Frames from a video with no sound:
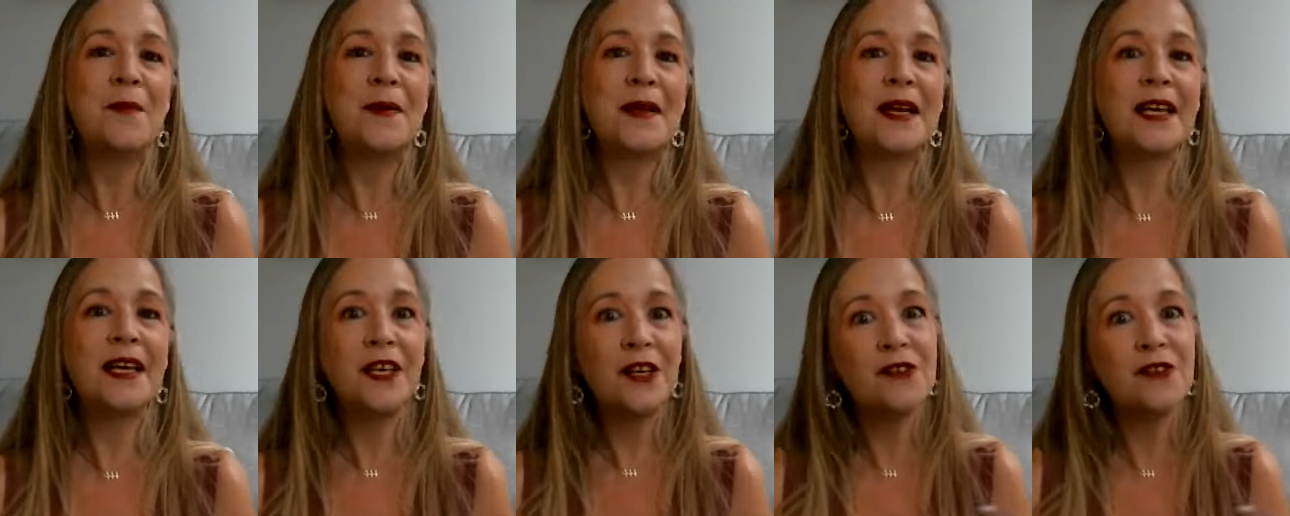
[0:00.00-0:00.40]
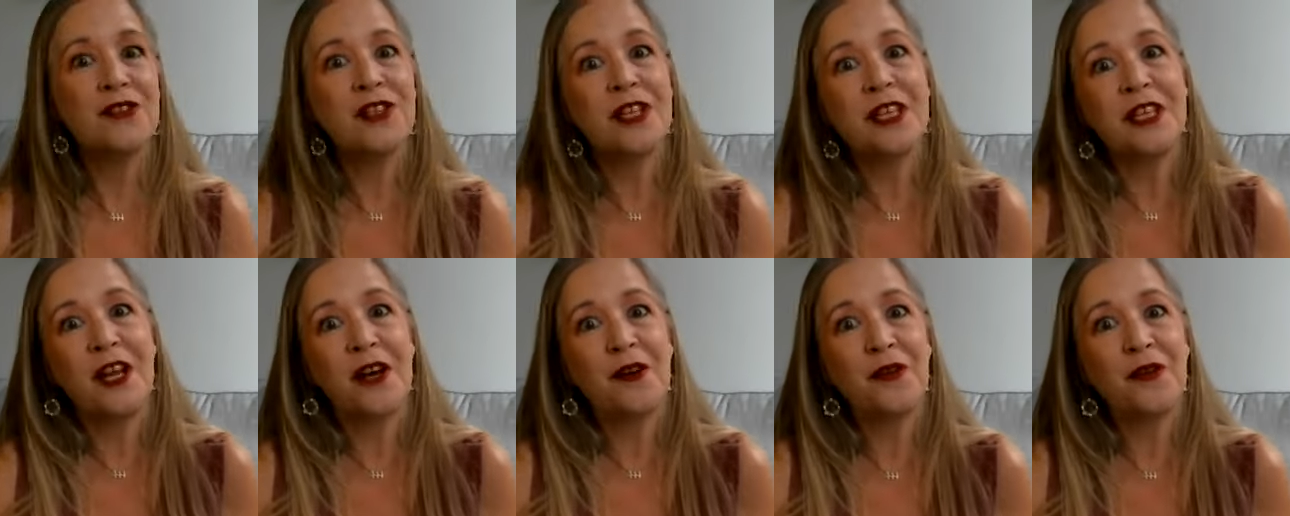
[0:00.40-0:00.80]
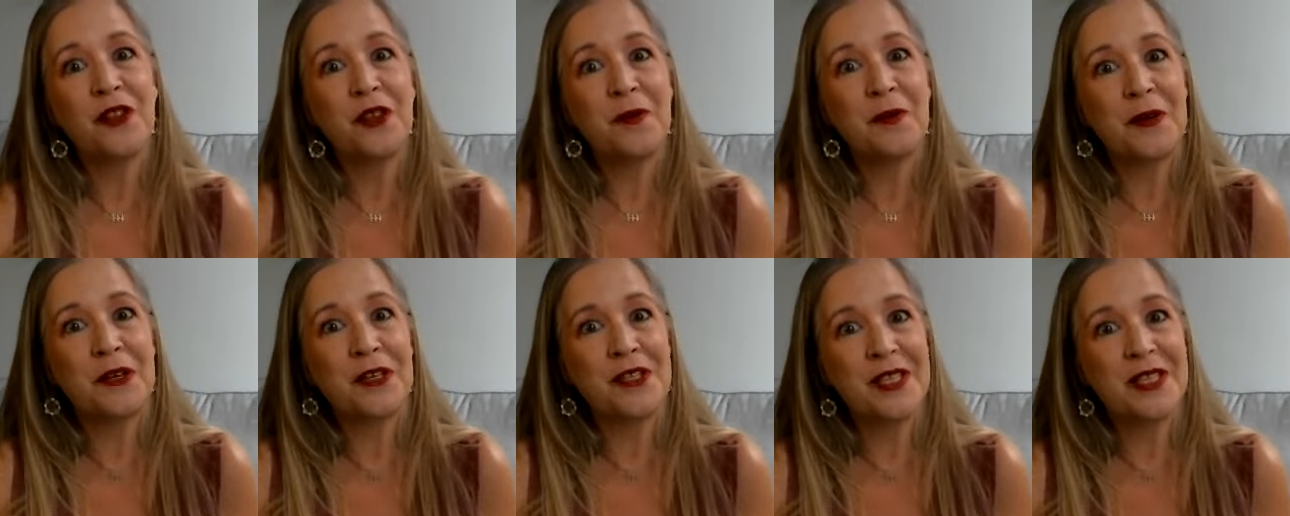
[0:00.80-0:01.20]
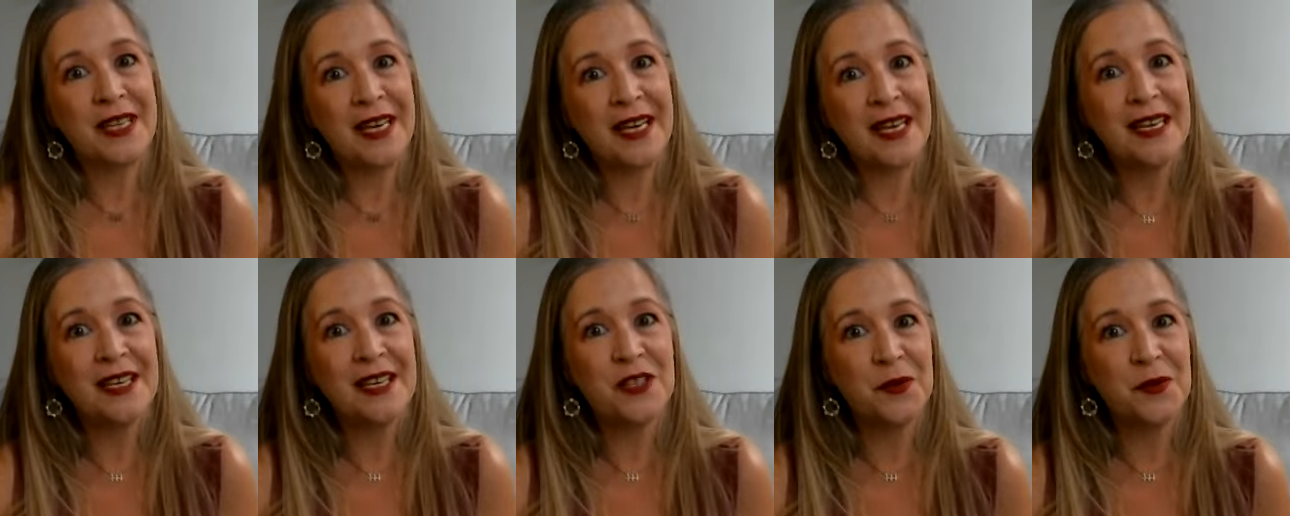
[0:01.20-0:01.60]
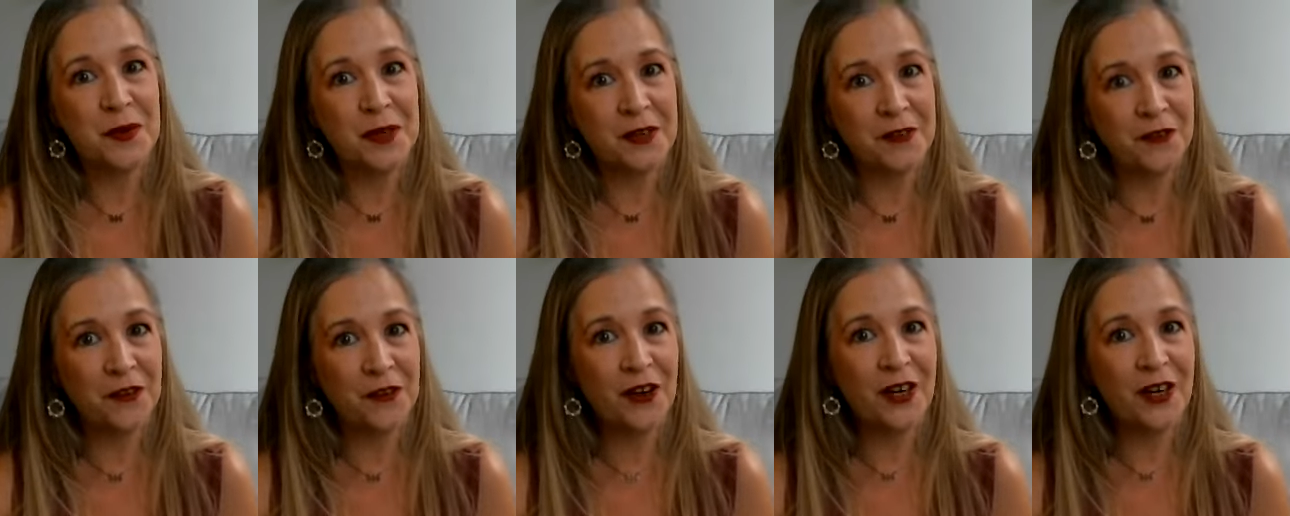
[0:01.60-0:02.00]
But I usually know who the person is
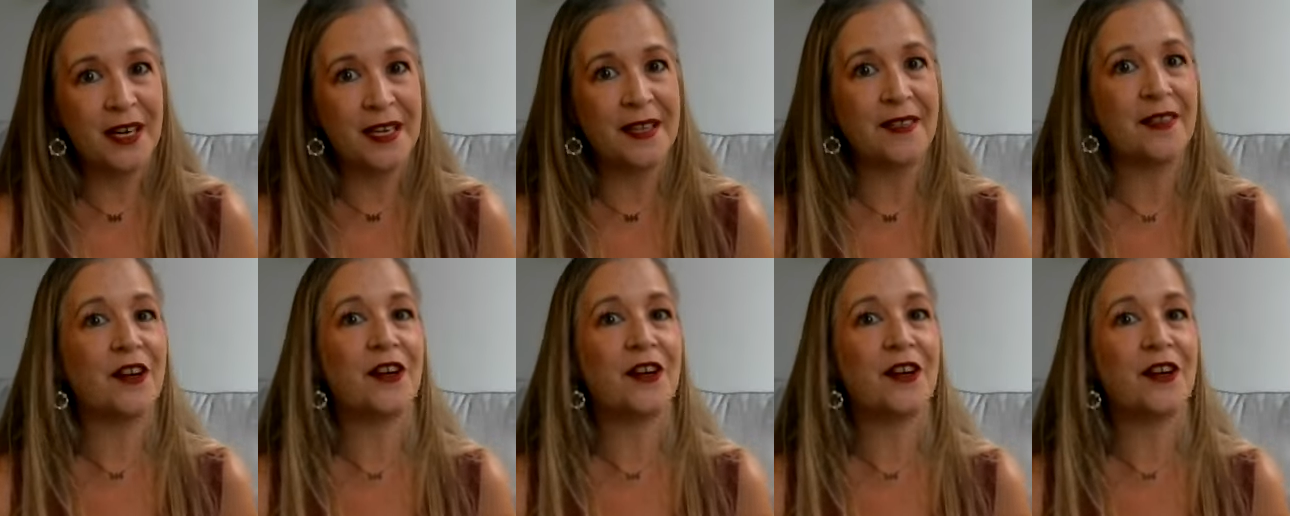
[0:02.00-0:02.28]
referring.